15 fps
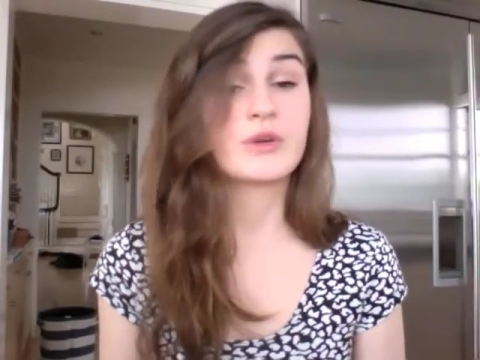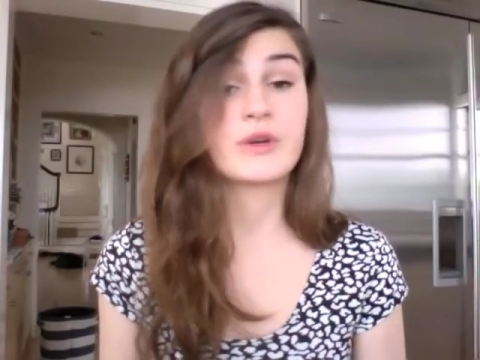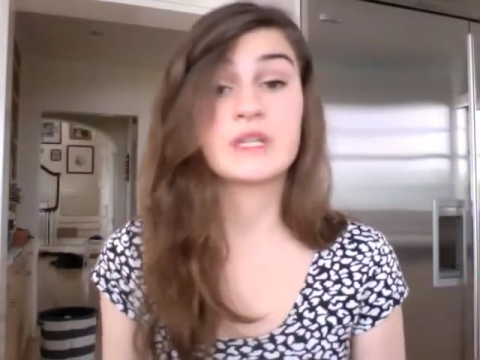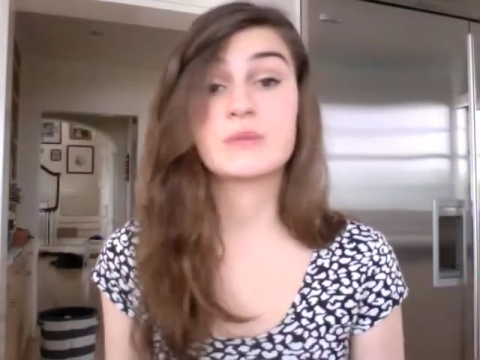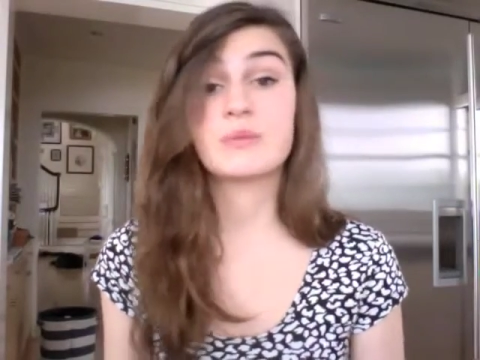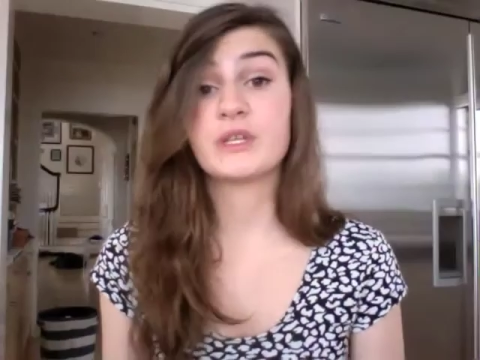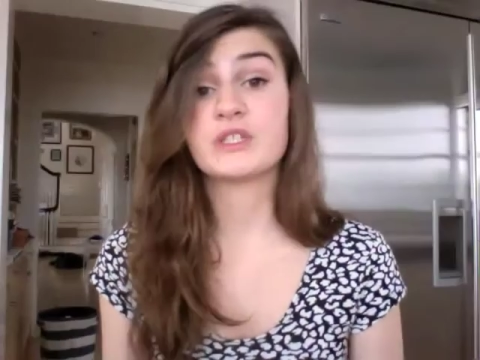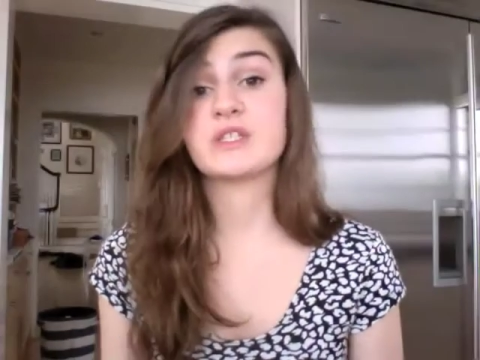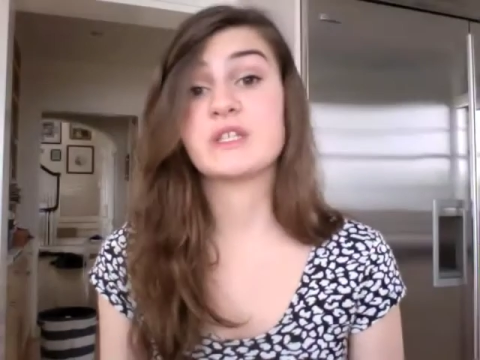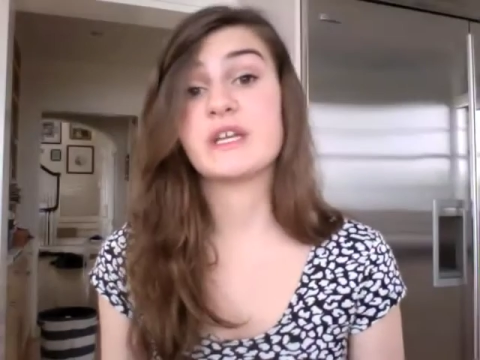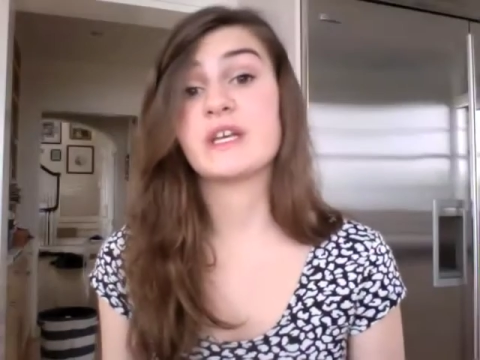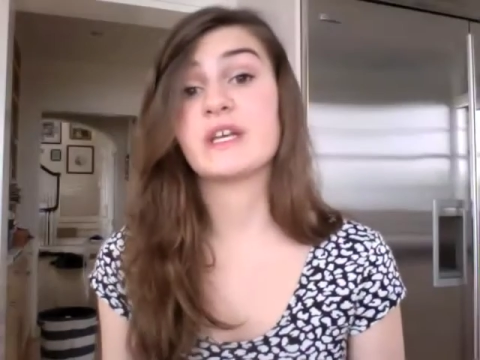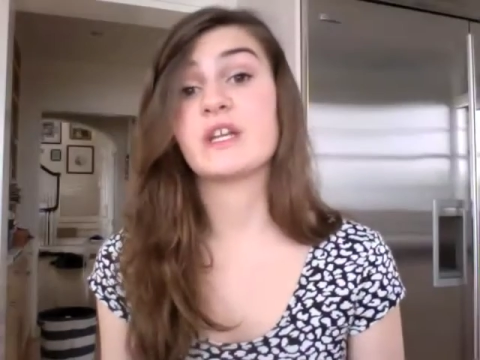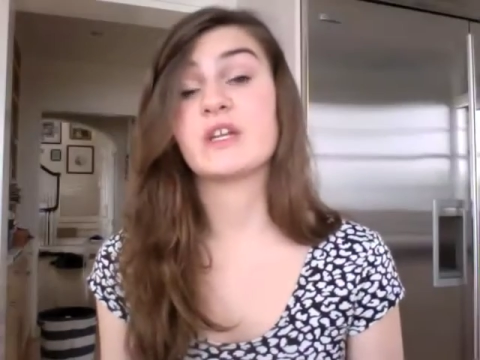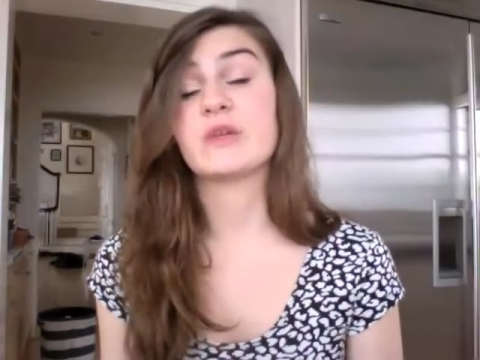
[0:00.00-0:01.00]
Great Depression
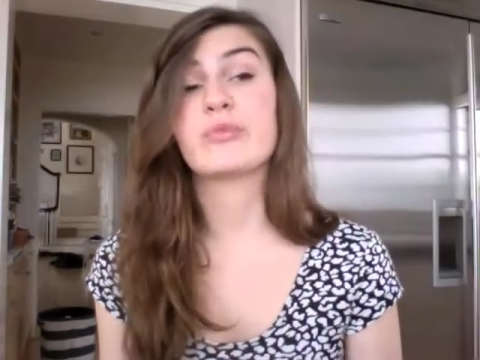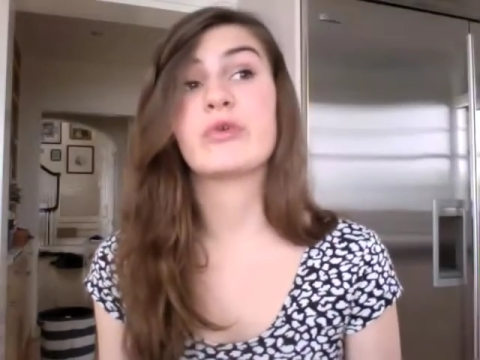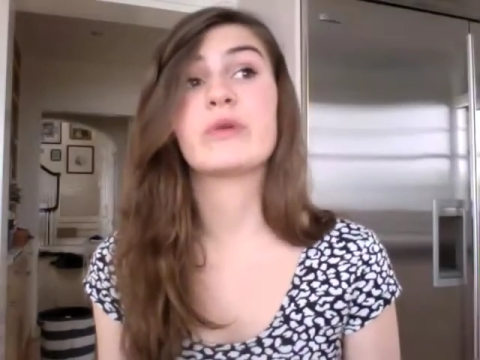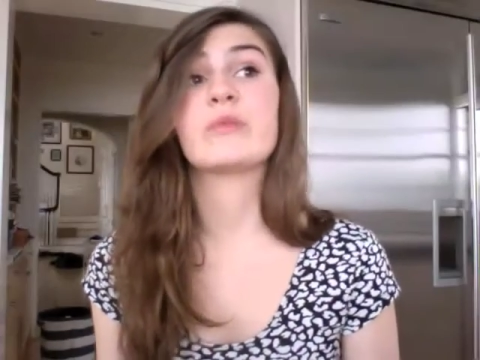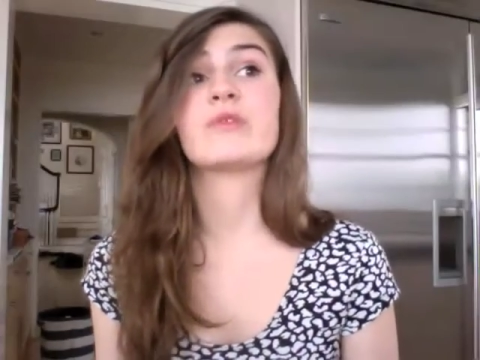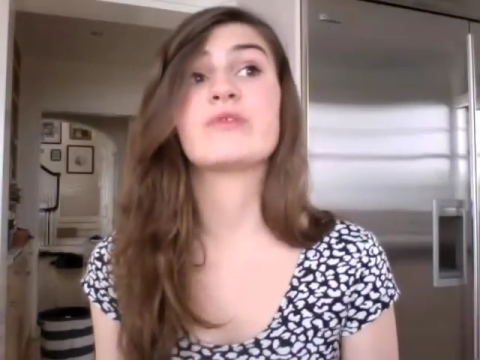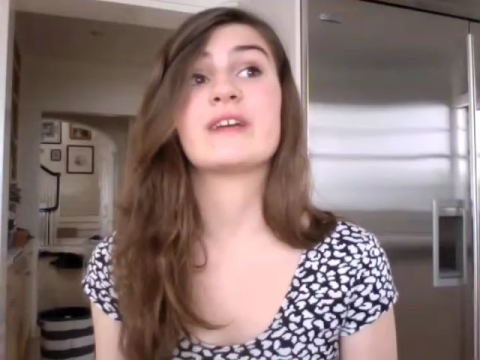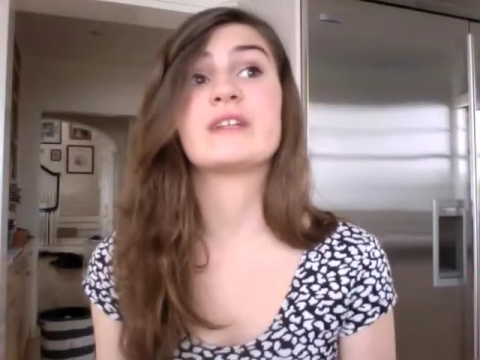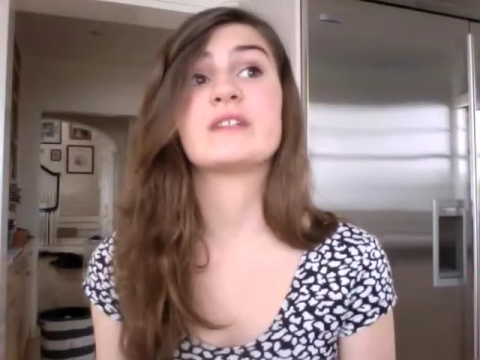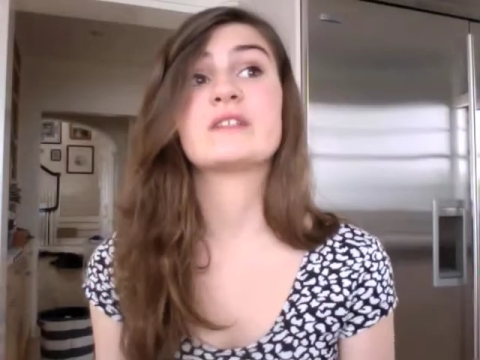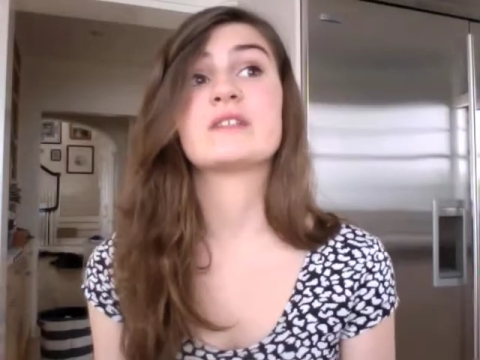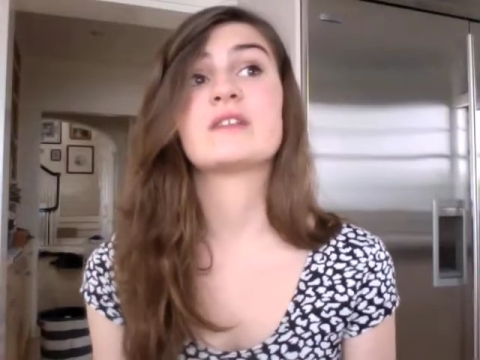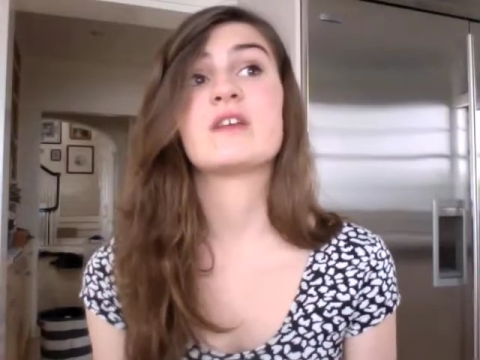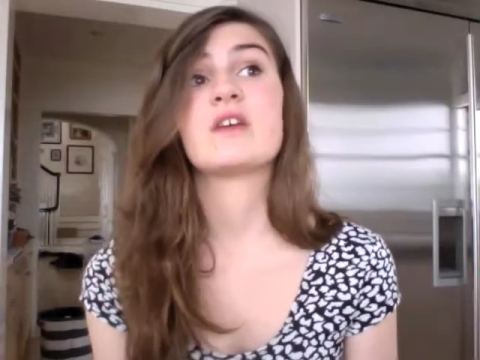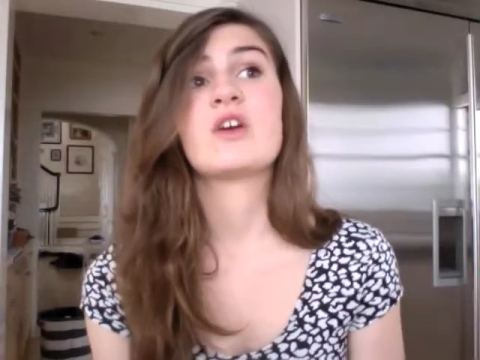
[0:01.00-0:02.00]
hit, unemployment
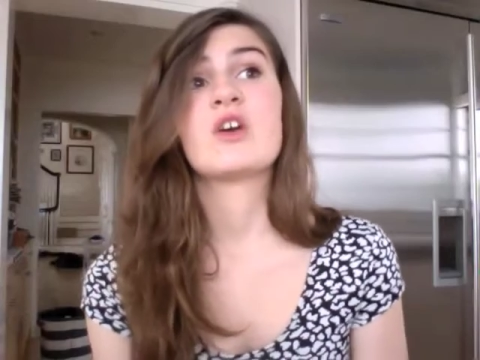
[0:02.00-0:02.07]
rates